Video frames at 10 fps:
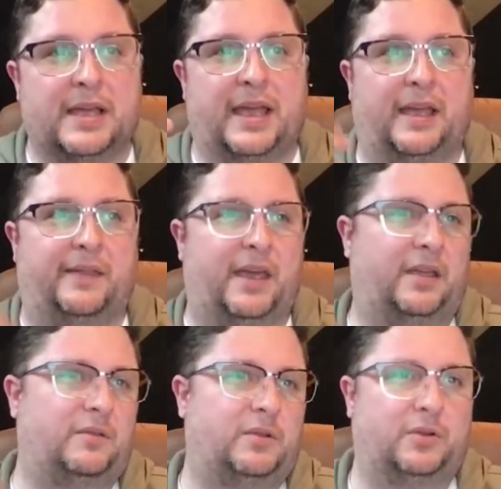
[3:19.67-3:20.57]
and
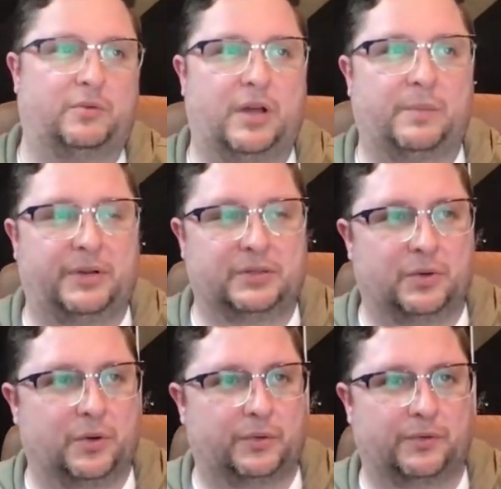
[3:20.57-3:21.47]
that you know companies
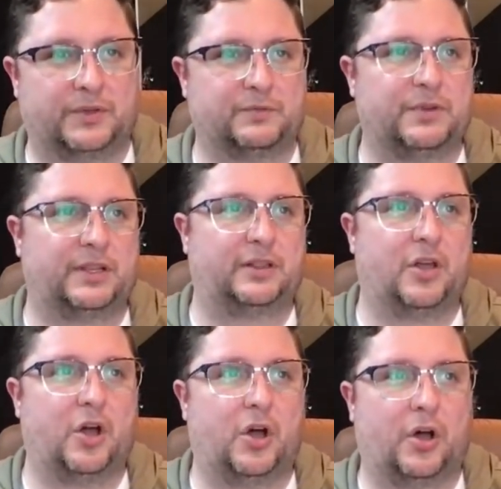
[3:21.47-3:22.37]
will go through these really
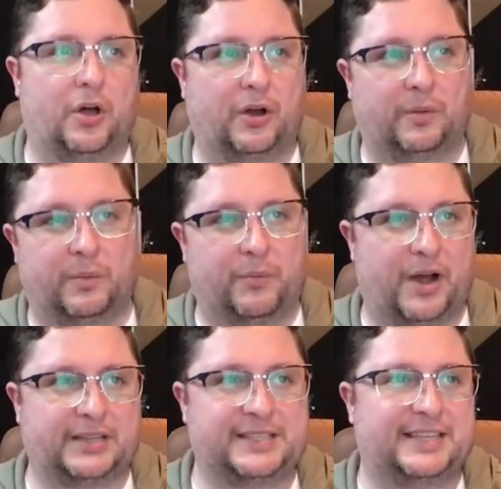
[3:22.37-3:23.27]
long
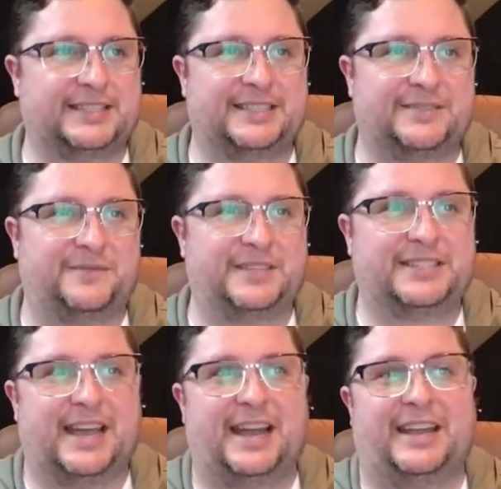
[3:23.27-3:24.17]
processes of
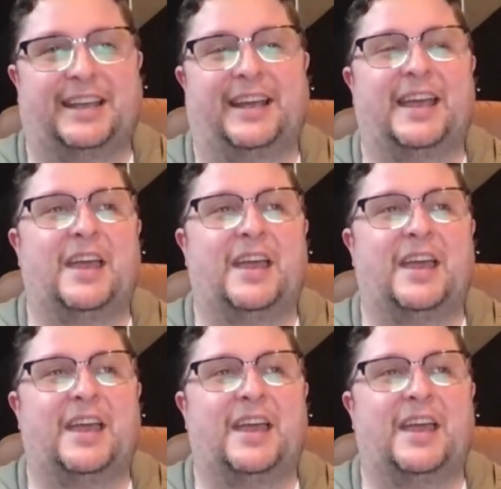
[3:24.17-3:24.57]
deciding